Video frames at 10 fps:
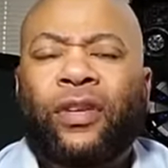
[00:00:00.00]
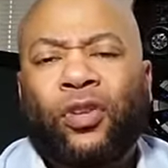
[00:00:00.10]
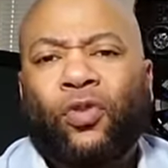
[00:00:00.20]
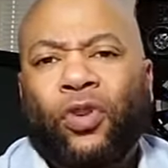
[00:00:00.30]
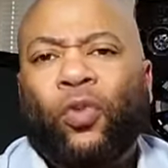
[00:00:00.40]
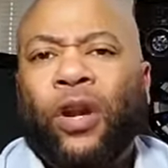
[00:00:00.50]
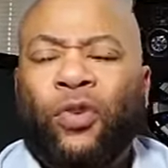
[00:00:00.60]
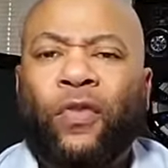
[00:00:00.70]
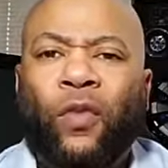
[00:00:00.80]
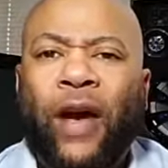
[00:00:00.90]
you you want to
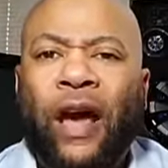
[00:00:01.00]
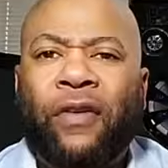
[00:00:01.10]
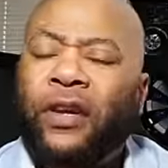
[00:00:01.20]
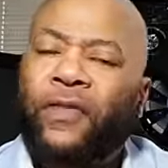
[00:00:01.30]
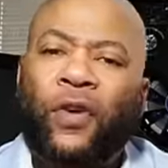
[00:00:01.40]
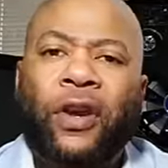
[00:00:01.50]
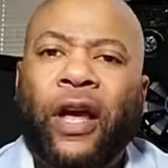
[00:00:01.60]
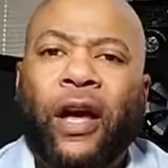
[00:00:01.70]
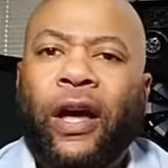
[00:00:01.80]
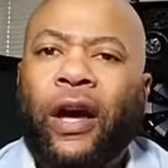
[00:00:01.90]
move around and if you're
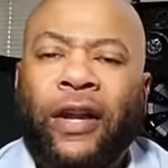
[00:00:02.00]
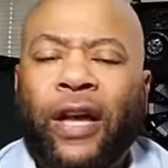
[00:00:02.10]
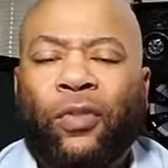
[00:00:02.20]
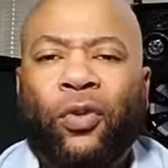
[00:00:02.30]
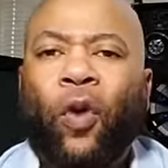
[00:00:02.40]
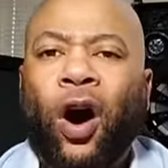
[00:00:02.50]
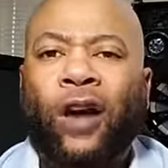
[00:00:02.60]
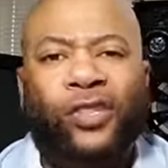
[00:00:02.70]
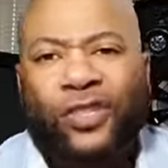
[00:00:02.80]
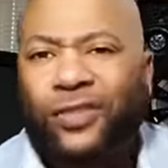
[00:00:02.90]
un unable to
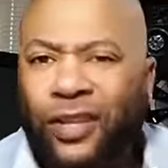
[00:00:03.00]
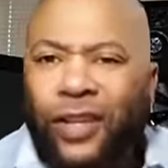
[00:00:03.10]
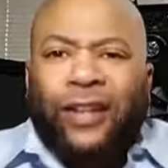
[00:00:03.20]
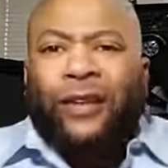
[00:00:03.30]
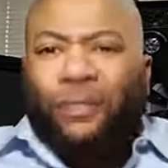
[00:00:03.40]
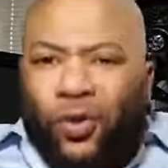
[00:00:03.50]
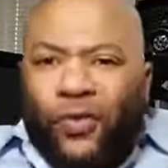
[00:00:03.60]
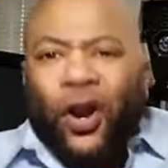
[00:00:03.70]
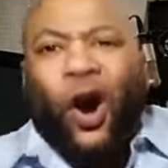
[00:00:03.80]
walk just move your